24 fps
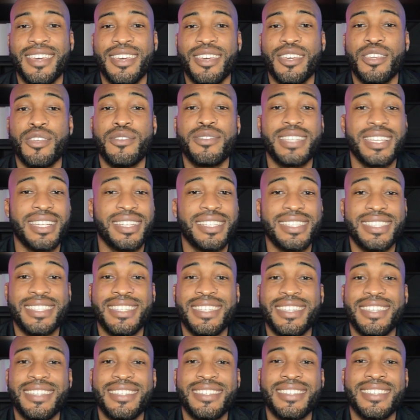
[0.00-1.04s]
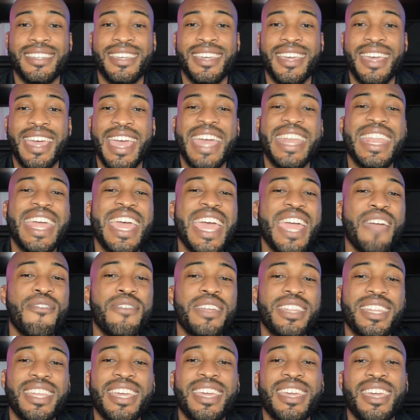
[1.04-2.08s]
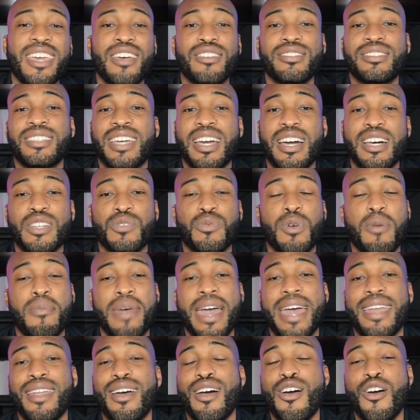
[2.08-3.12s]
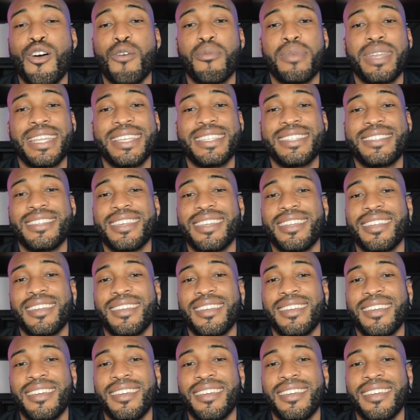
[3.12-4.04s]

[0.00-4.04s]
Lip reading: utilities, and everything else that comes with buying a home in this city.